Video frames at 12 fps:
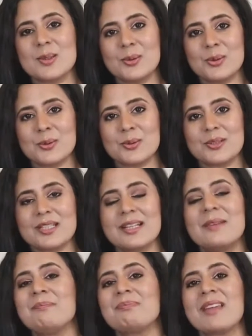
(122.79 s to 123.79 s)
sore throat.
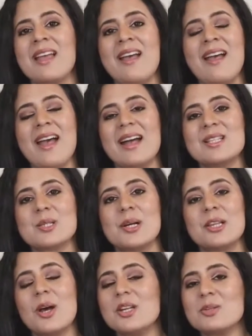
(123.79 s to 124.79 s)
And so
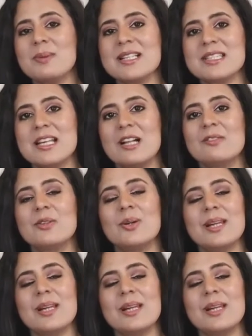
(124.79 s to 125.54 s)
I thought to myself,